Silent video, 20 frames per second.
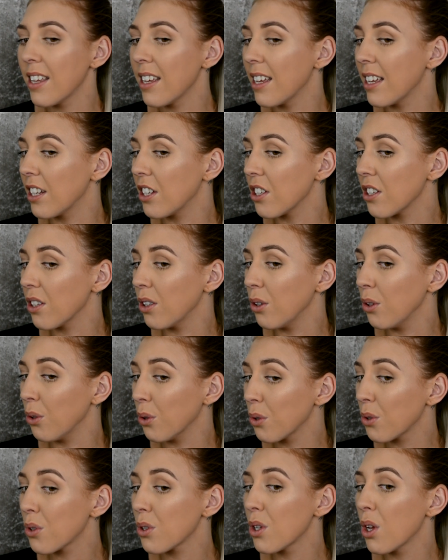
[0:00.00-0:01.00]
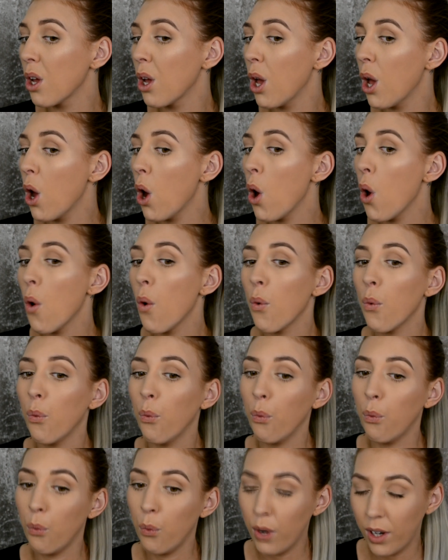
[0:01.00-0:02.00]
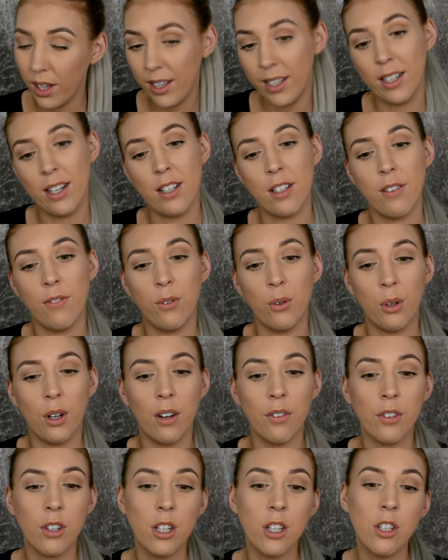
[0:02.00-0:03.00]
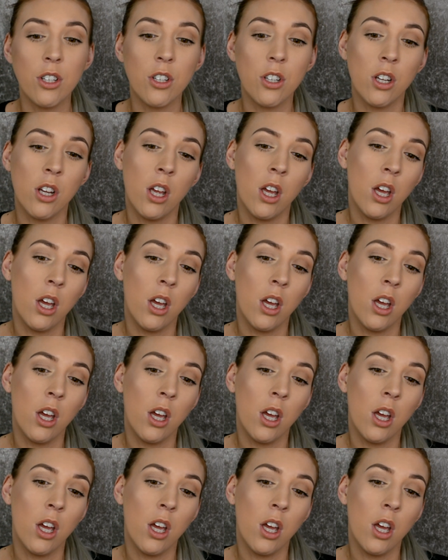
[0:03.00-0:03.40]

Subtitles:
it just looks really nice and full coverage.